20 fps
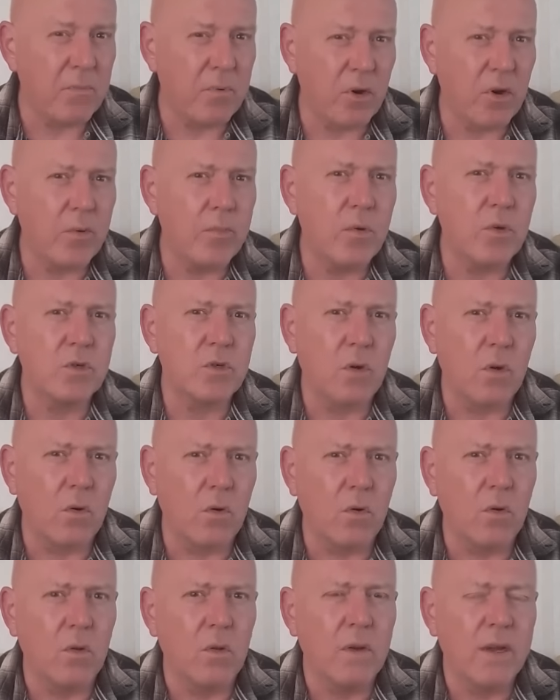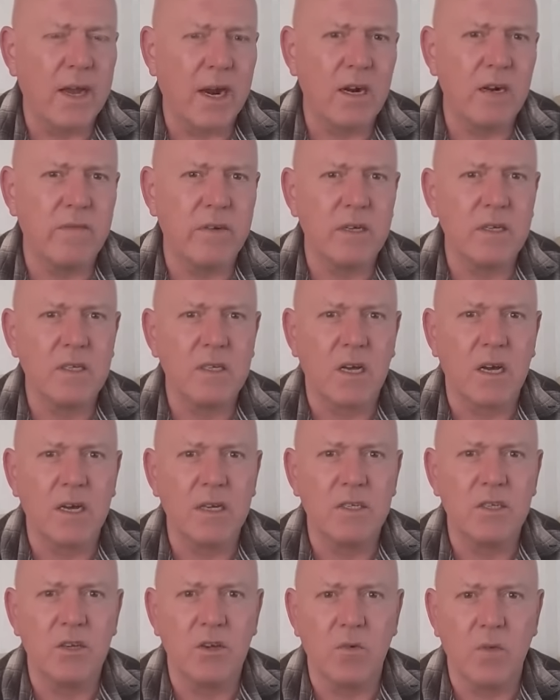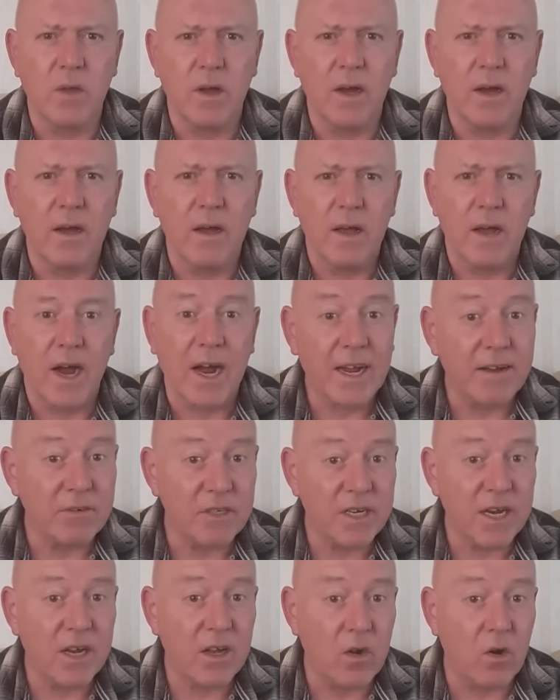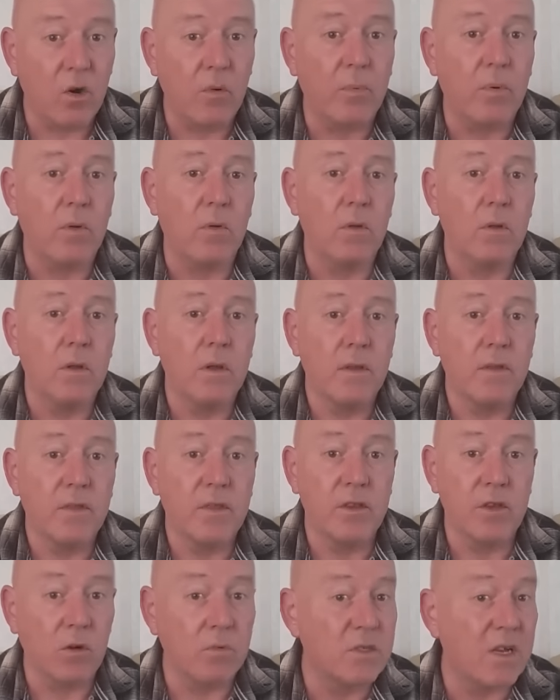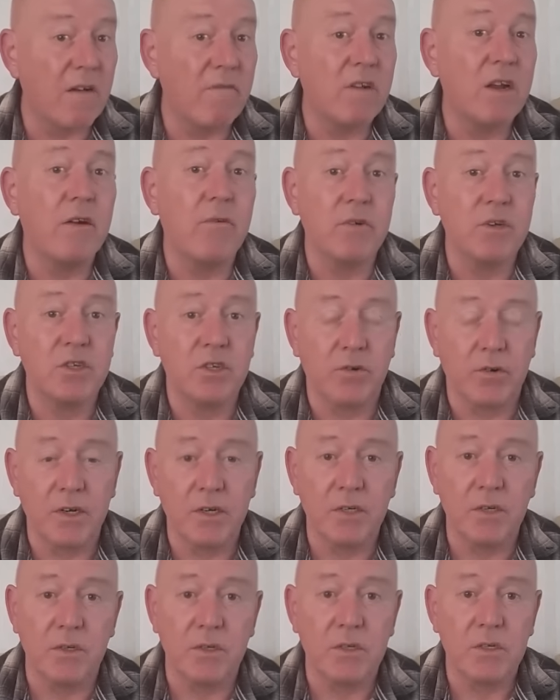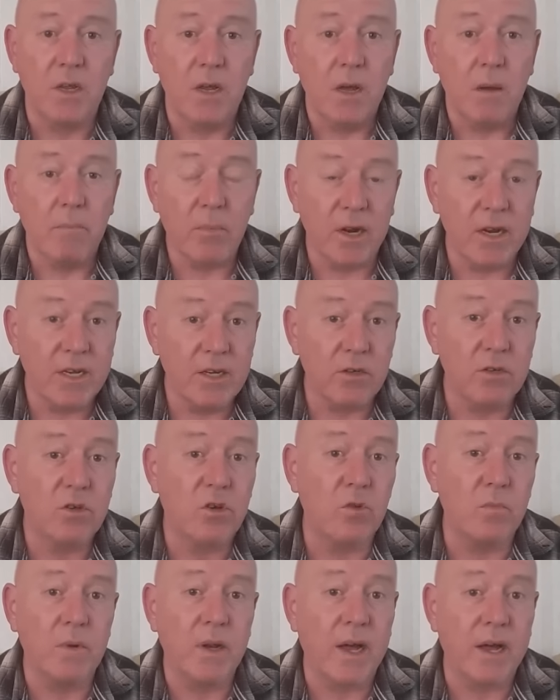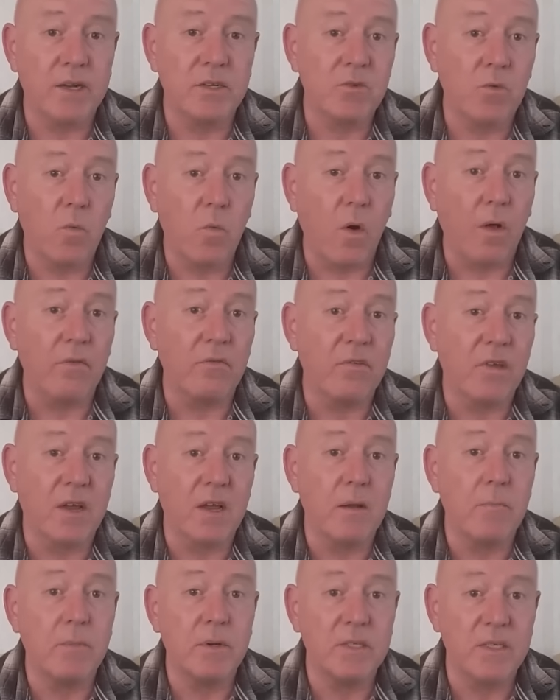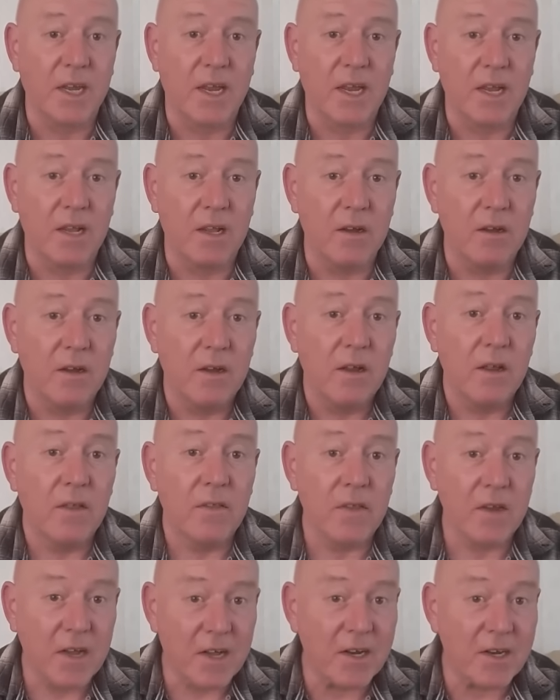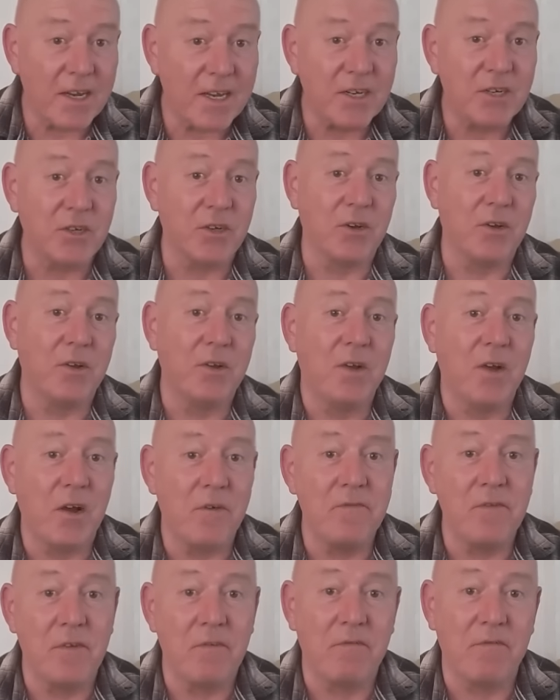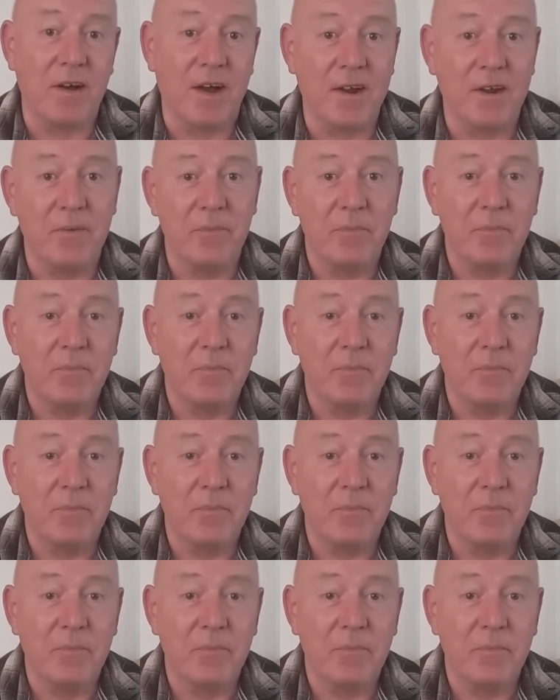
pretty much all caravan sites do that. I have seen a couple that don't have any restrictions, but it does come down to one thing in particular, the condition of your van.